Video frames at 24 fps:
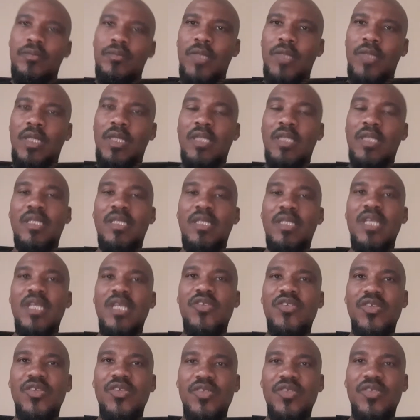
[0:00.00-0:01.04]
the
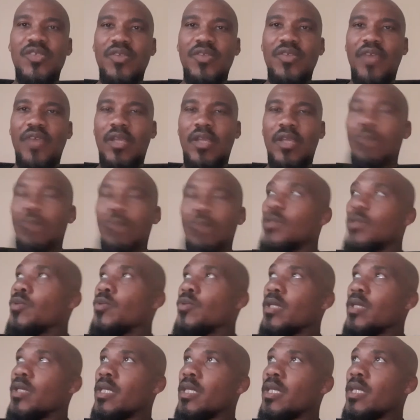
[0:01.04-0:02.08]
conditions of our
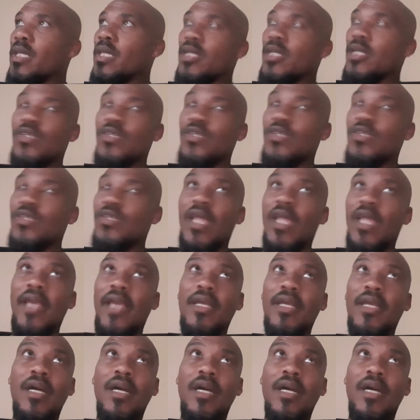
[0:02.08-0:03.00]
community. It's like